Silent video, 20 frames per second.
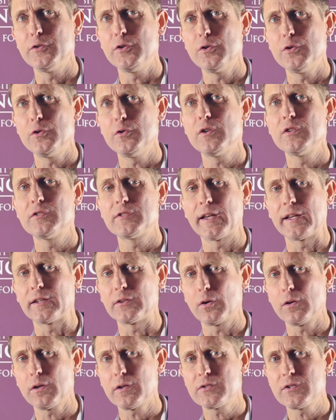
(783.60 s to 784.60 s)
new
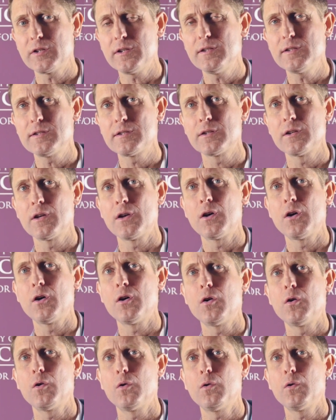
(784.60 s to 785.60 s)
technologies
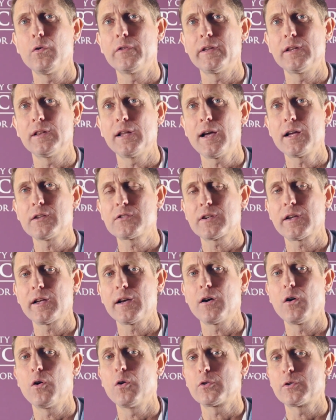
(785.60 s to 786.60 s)
or the large-scale
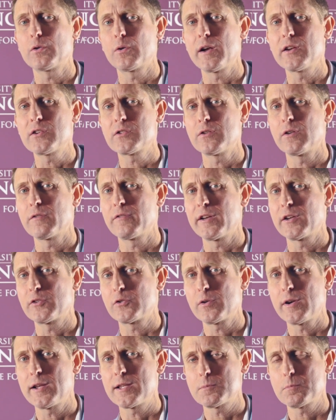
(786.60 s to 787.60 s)
alteration of our
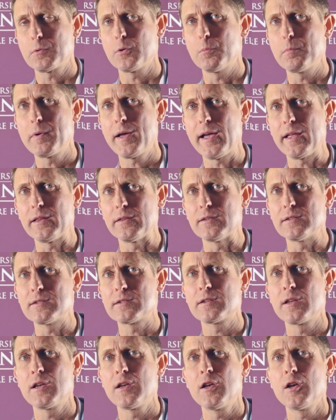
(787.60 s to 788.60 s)
transport
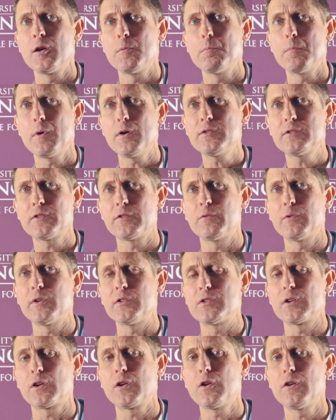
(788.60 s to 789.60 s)
patterns, most of
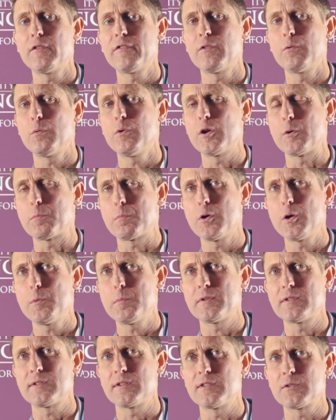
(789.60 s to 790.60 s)
which occur for work
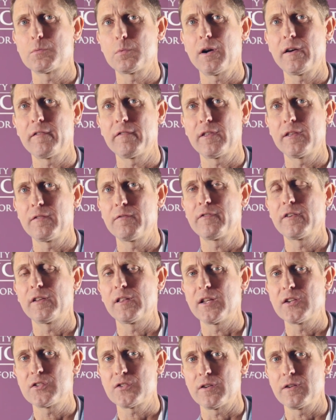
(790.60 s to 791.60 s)
purposes rather than for
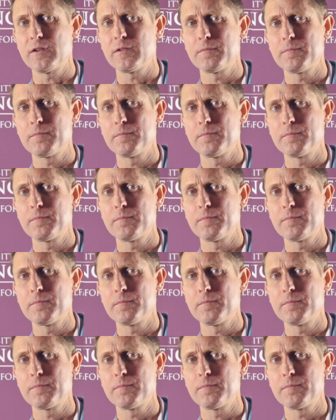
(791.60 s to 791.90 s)
leisure.